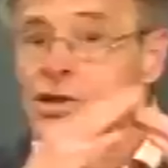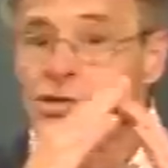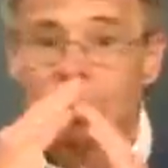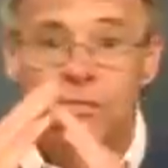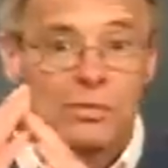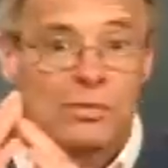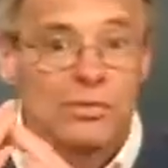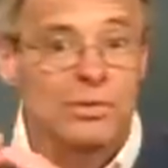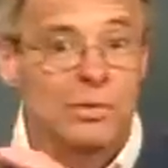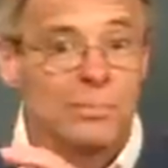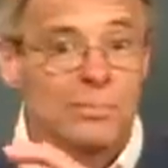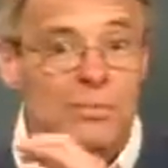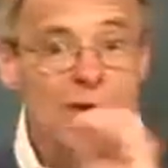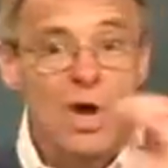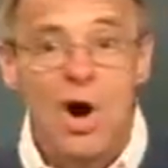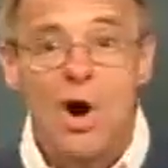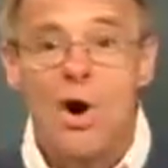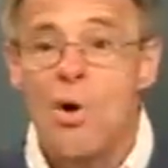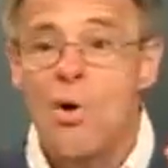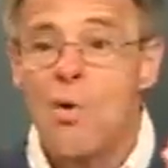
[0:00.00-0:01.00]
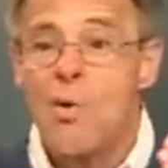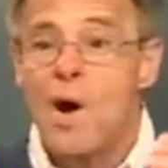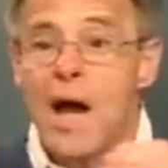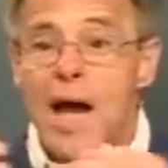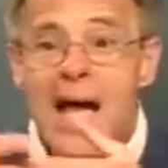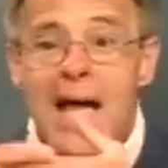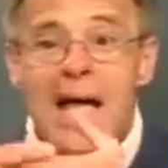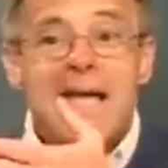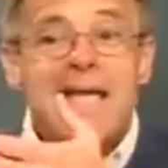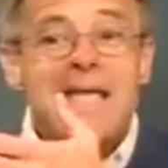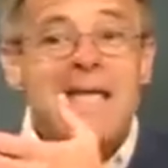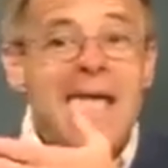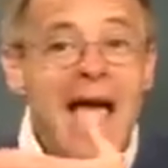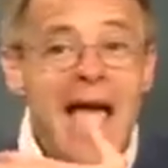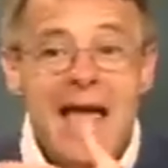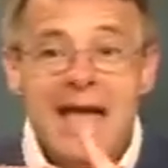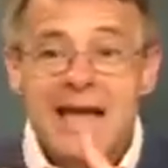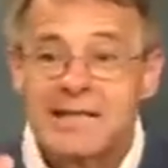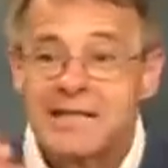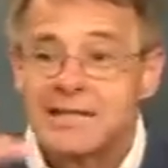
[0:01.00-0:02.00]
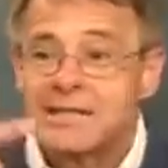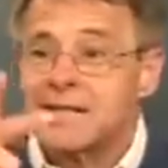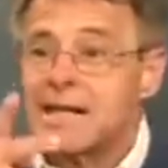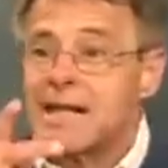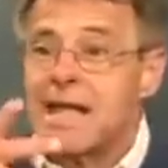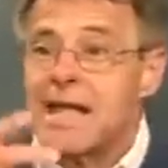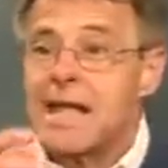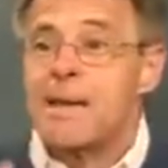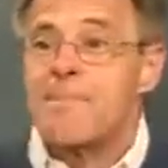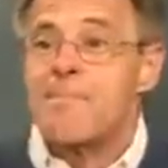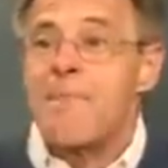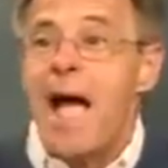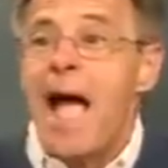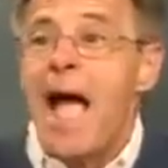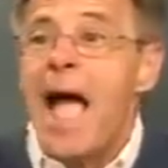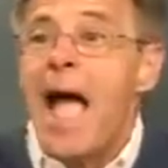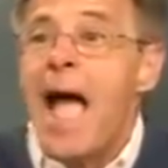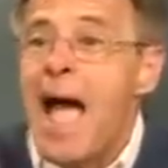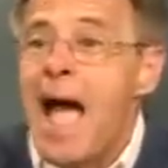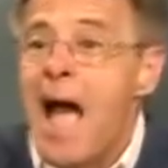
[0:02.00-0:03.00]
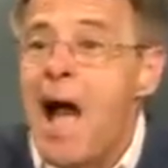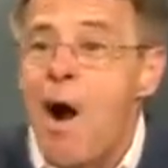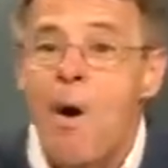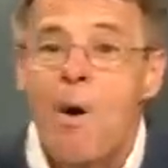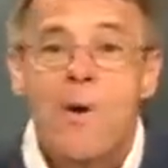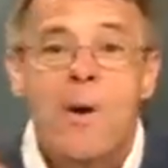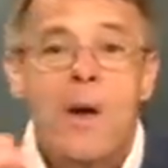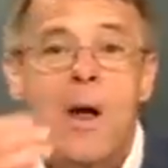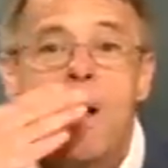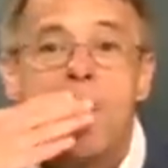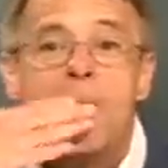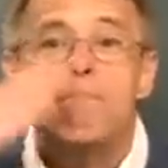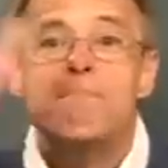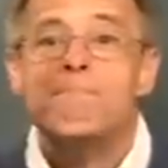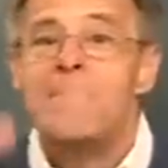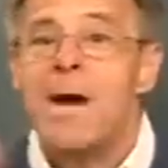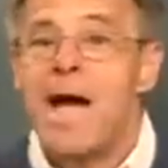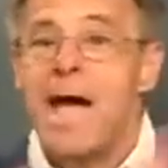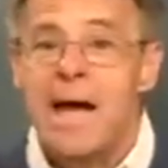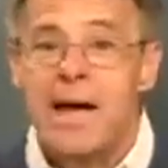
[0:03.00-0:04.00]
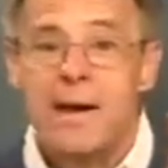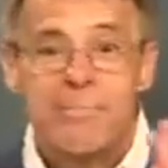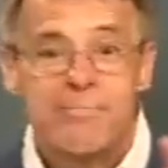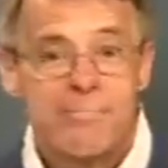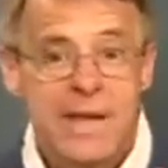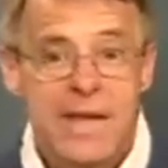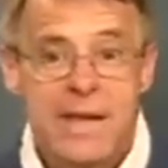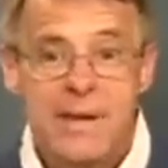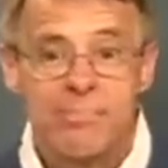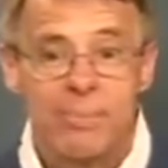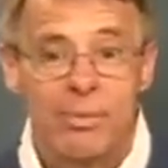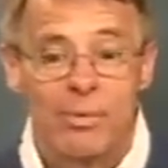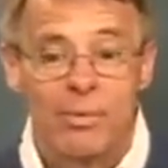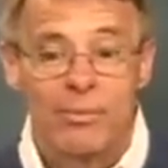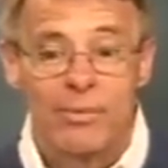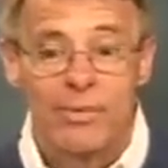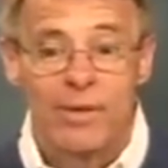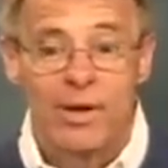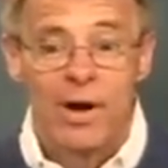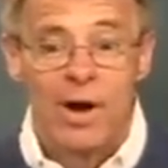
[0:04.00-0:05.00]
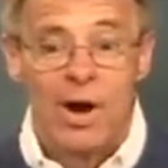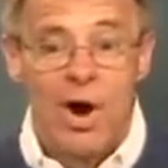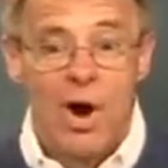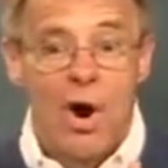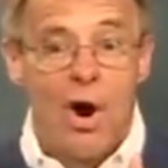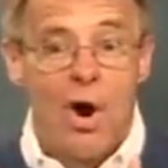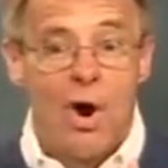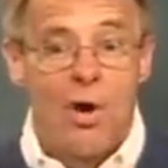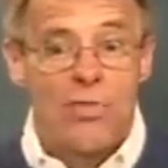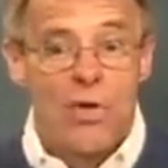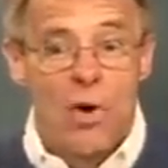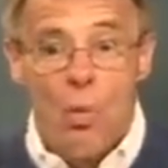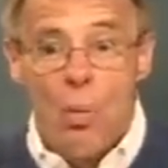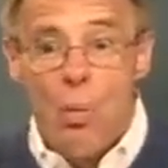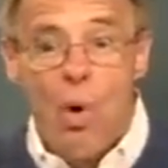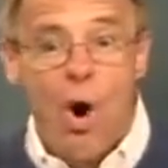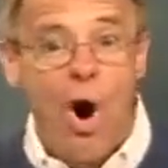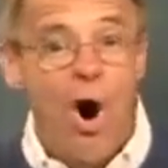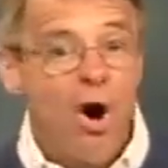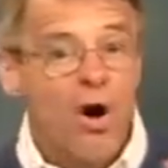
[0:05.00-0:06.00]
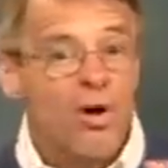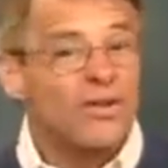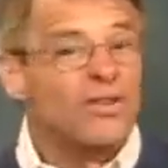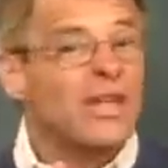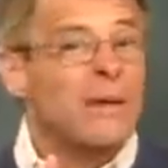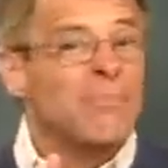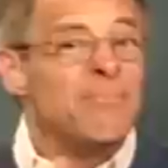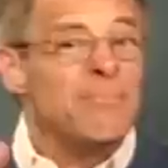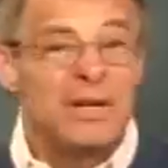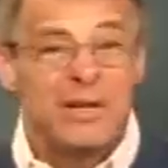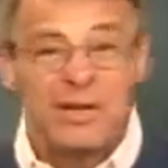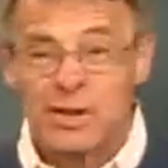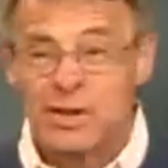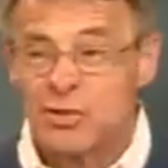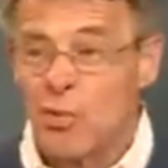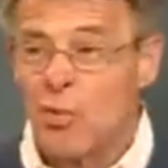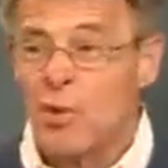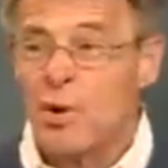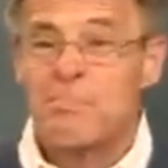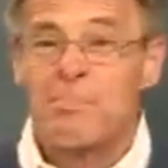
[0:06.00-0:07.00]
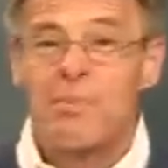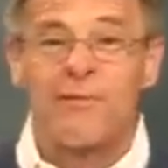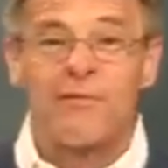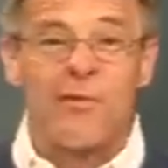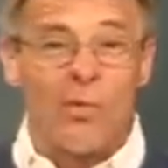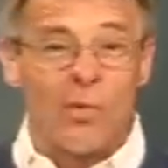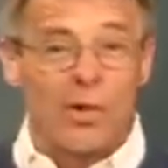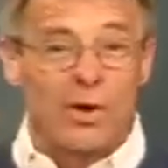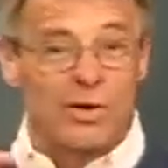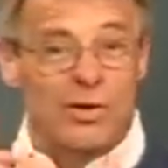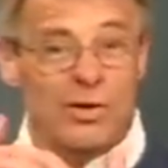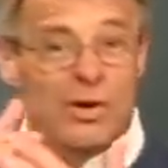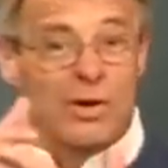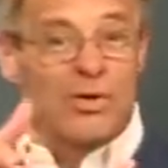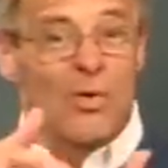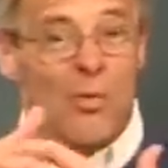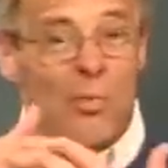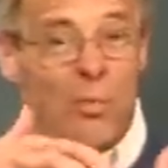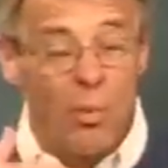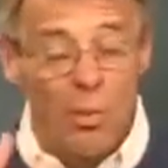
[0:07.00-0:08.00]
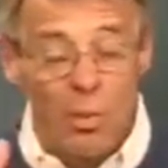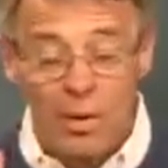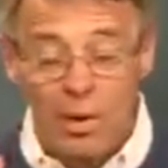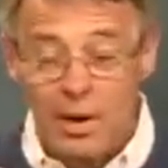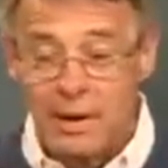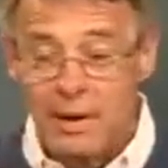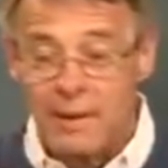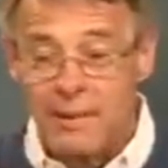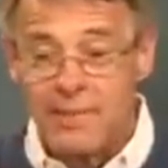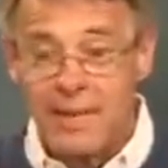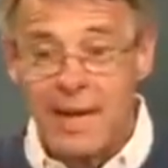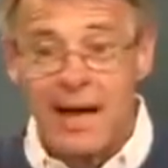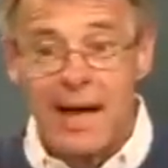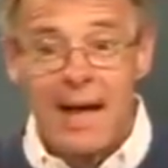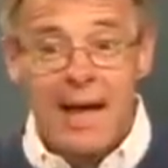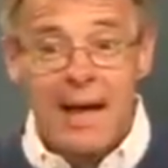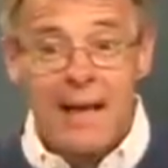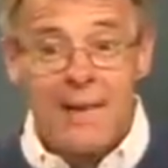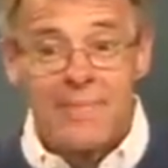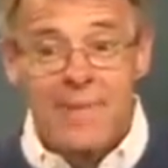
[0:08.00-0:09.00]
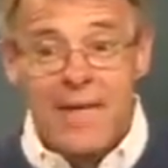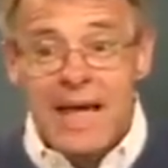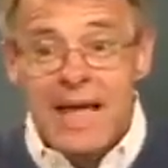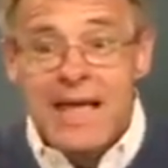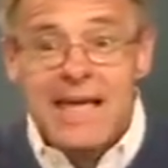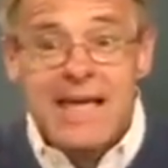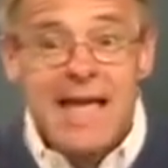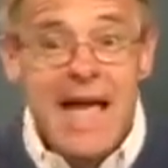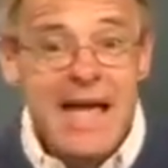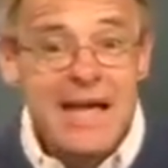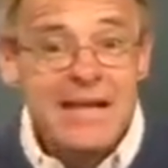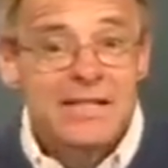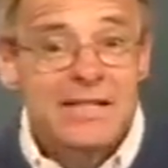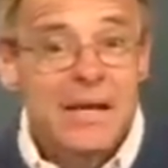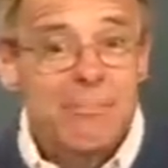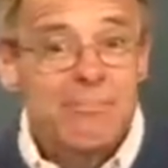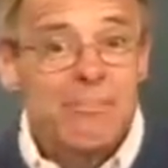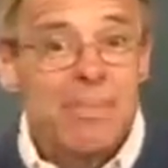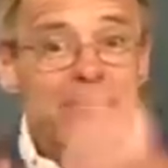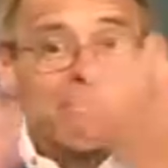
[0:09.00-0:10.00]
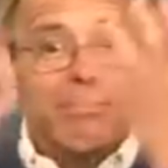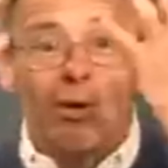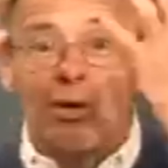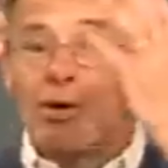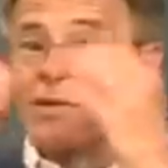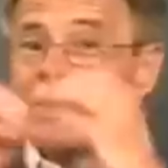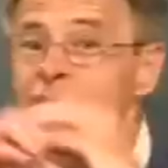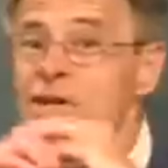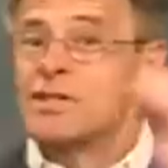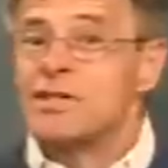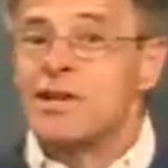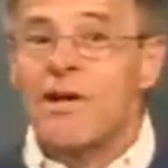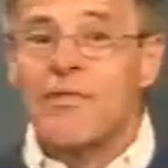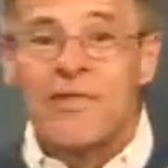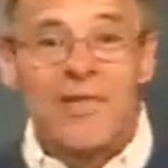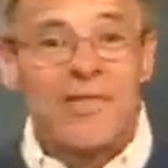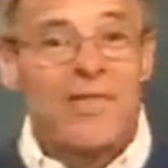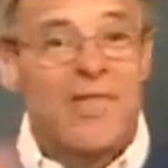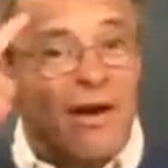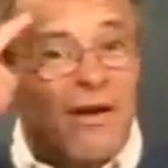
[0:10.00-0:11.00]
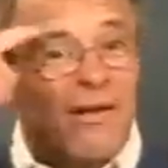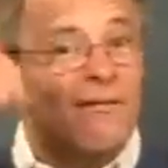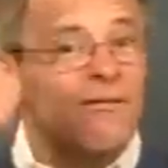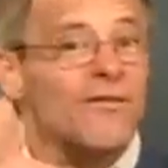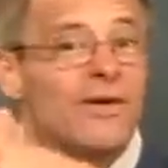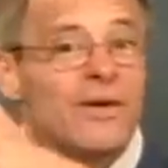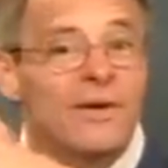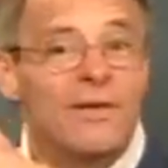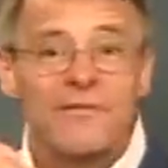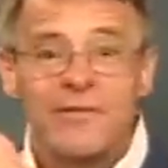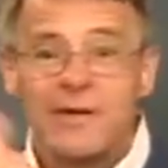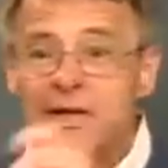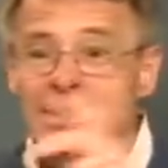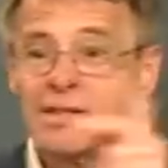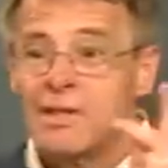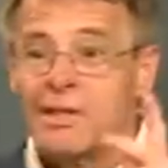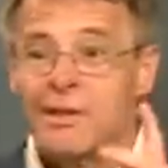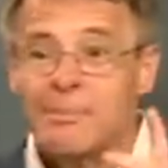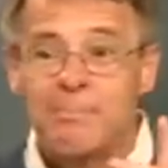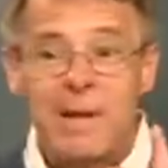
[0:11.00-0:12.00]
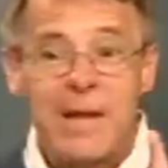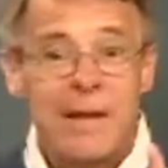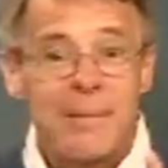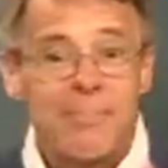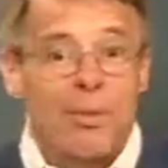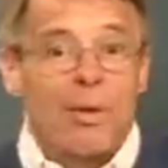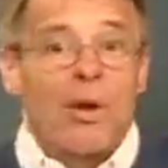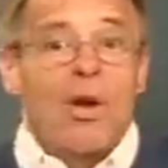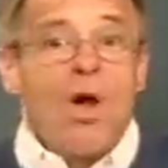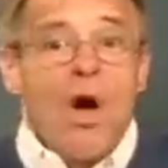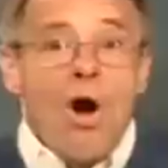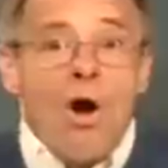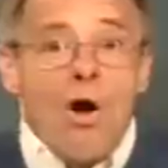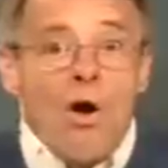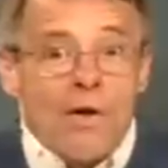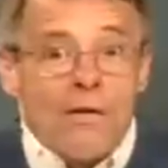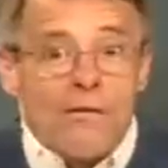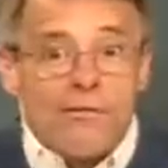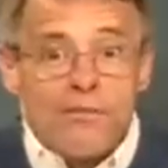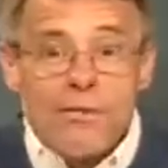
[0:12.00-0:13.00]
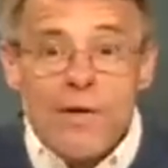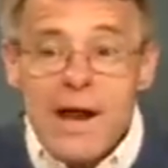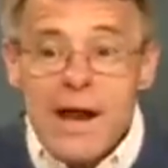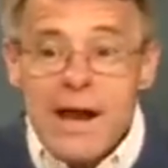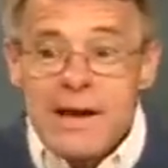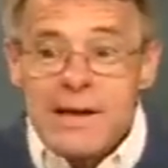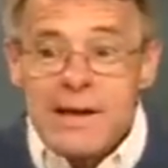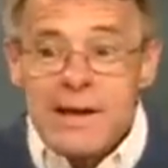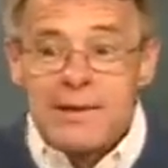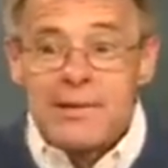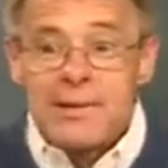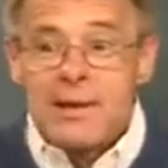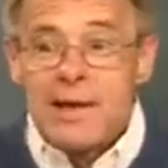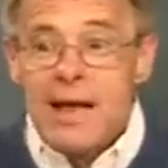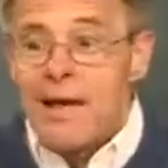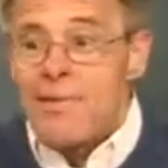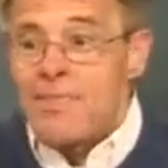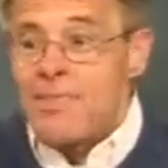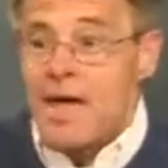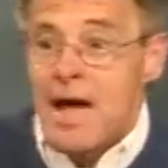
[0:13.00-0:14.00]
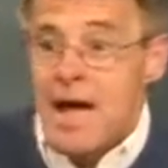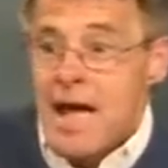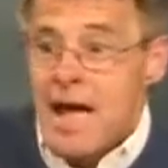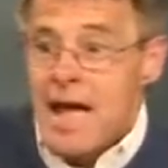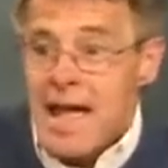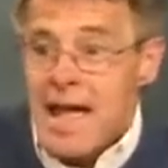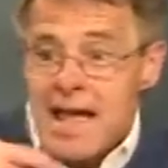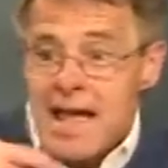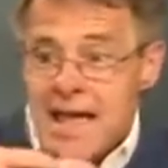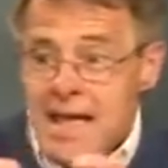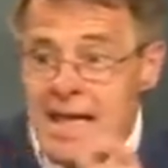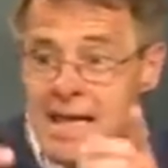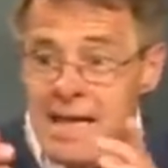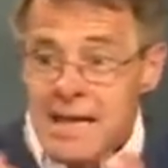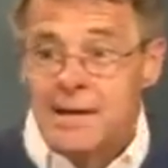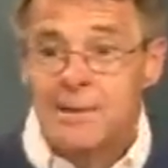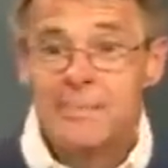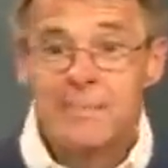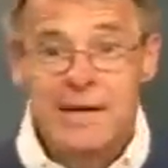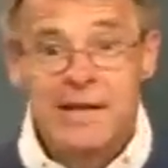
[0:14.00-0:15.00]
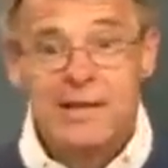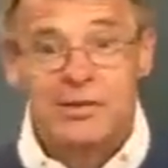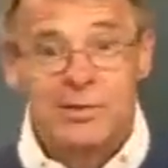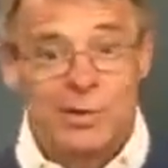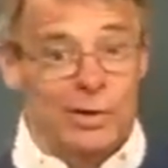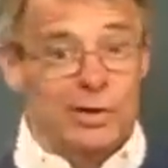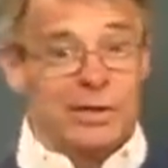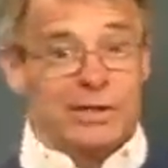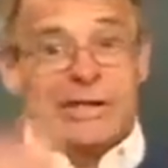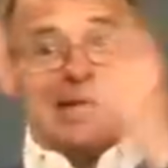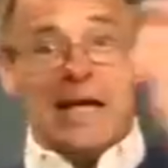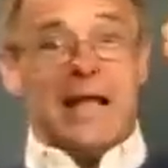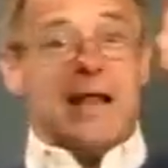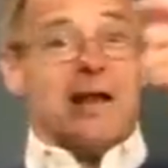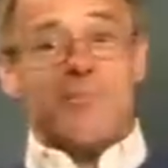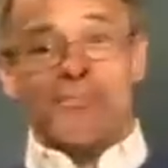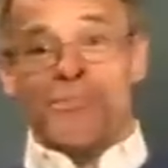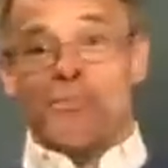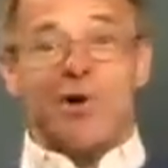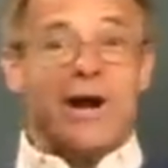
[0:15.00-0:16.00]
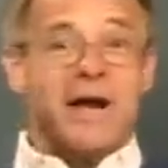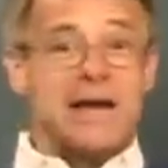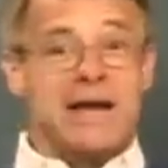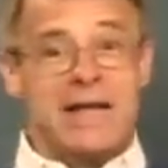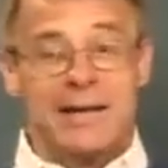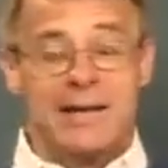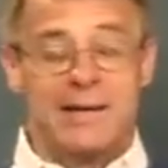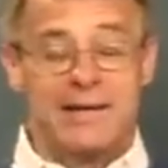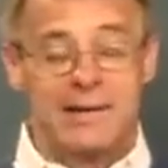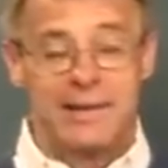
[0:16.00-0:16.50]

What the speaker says: Jerusalem, no gates to keep out bad people. The walls had been destroyed before during the war, and the gates had been burned. There's nothing there for defense, and the people are afraid, and the enemies are celebrating.